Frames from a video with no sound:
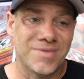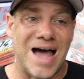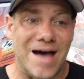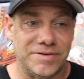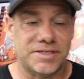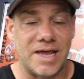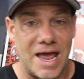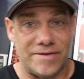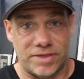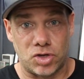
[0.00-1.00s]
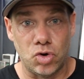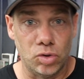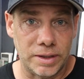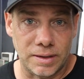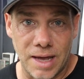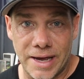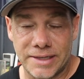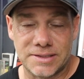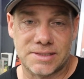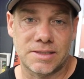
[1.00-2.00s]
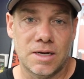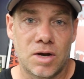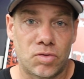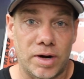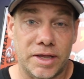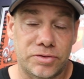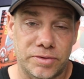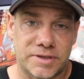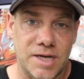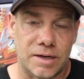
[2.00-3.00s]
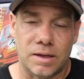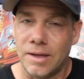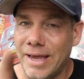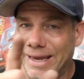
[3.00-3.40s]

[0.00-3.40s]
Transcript: Obviously, I have the coolant lines running through the tunnel.